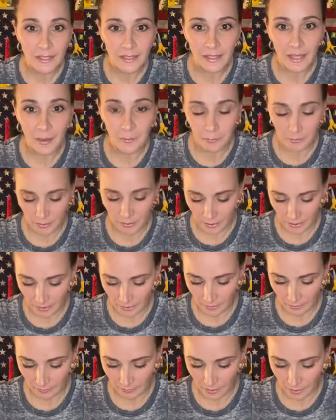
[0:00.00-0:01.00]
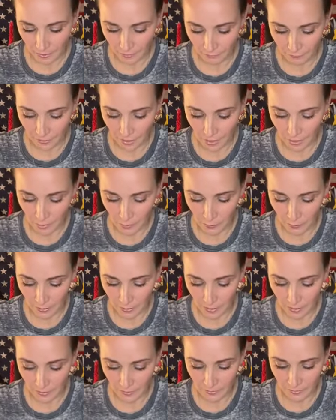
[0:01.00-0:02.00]
Yeah, I'm gonna need a lot of
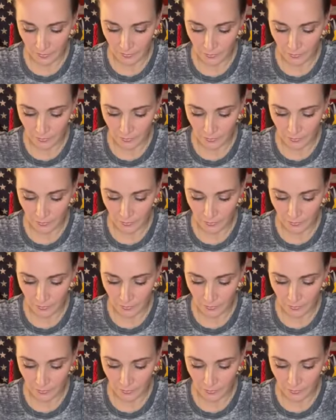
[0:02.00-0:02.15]
Aquanet.